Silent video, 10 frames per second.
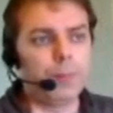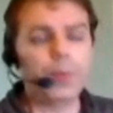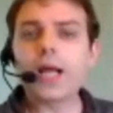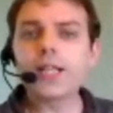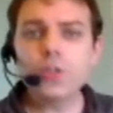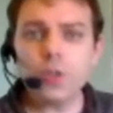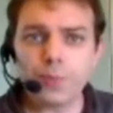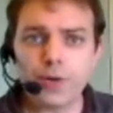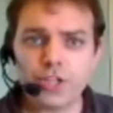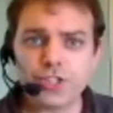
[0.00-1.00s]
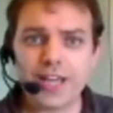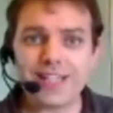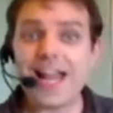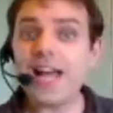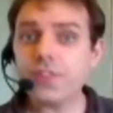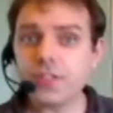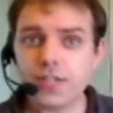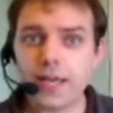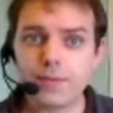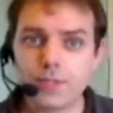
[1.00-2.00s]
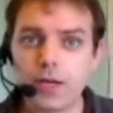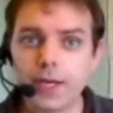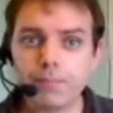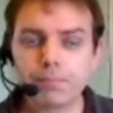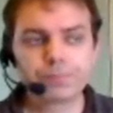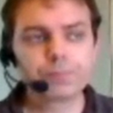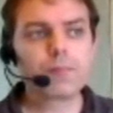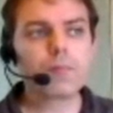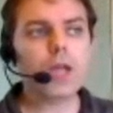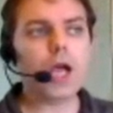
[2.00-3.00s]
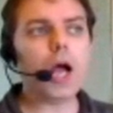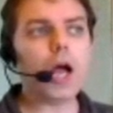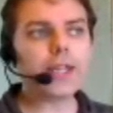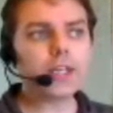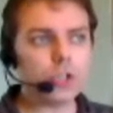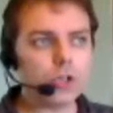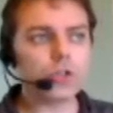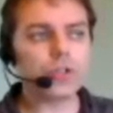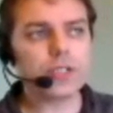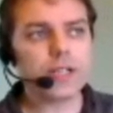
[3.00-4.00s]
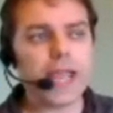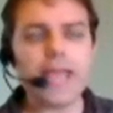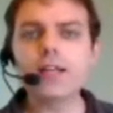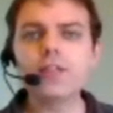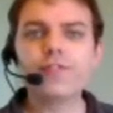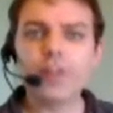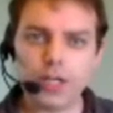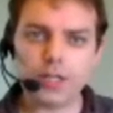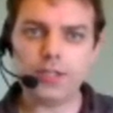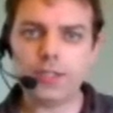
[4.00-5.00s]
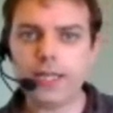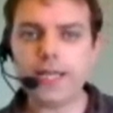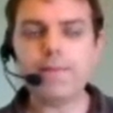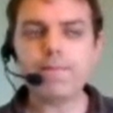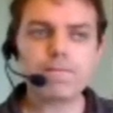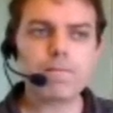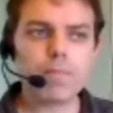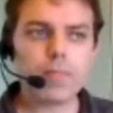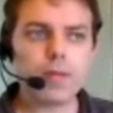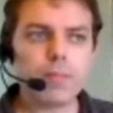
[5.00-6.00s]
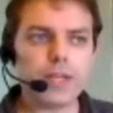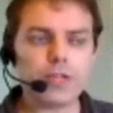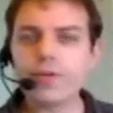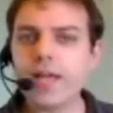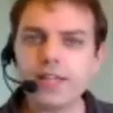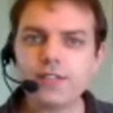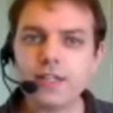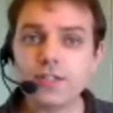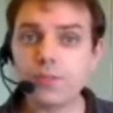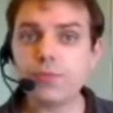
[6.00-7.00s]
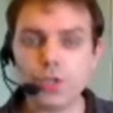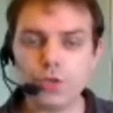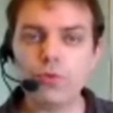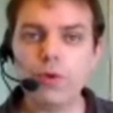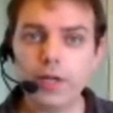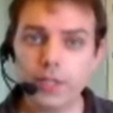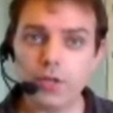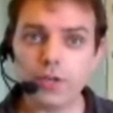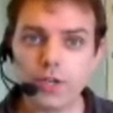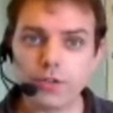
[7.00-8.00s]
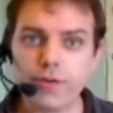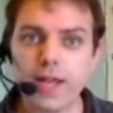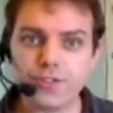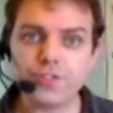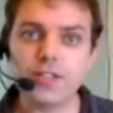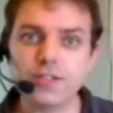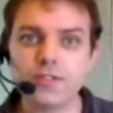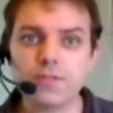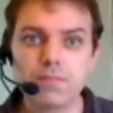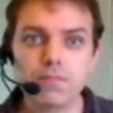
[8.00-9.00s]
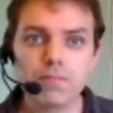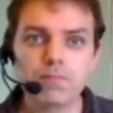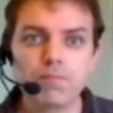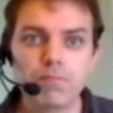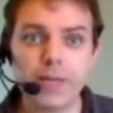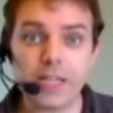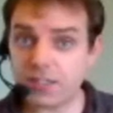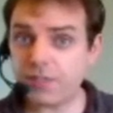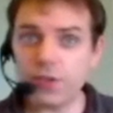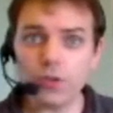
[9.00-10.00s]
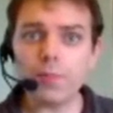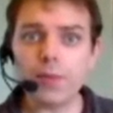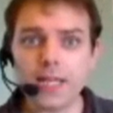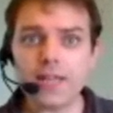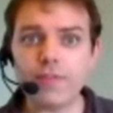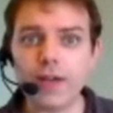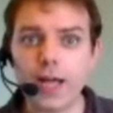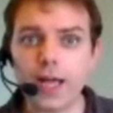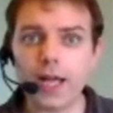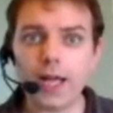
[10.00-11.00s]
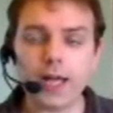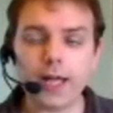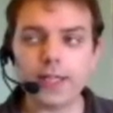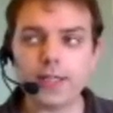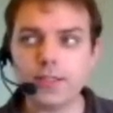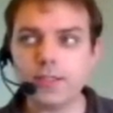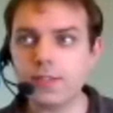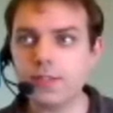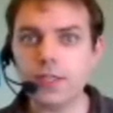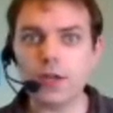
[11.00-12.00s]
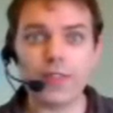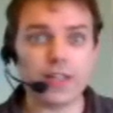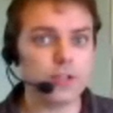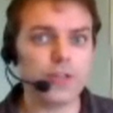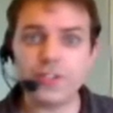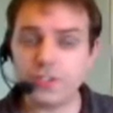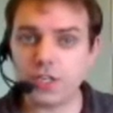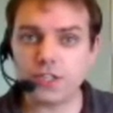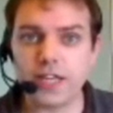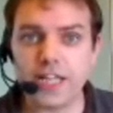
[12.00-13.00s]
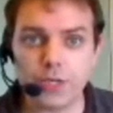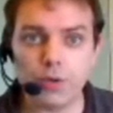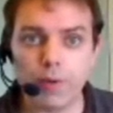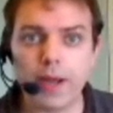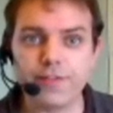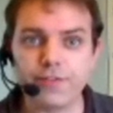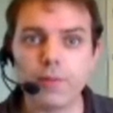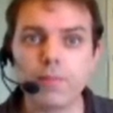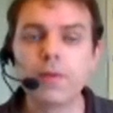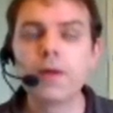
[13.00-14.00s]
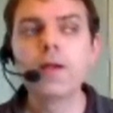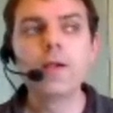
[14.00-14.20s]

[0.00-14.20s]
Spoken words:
But I do appreciate, at the same time, I could inadvertently be creating some new young earth creationists. Because if you're a believer and, that nothing's going to take you away from